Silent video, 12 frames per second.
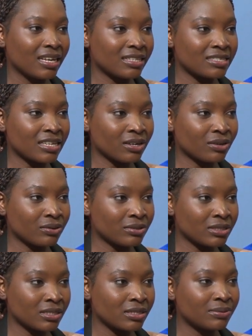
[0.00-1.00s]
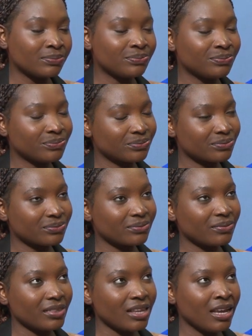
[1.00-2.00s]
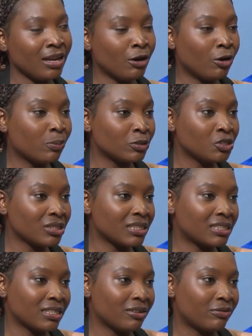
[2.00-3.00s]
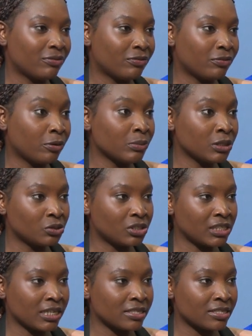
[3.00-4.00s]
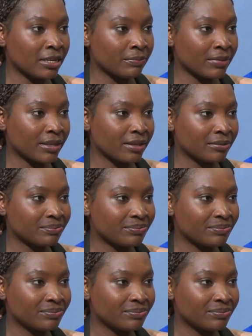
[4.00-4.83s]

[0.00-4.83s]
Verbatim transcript: it's a good opportunity for me to try something.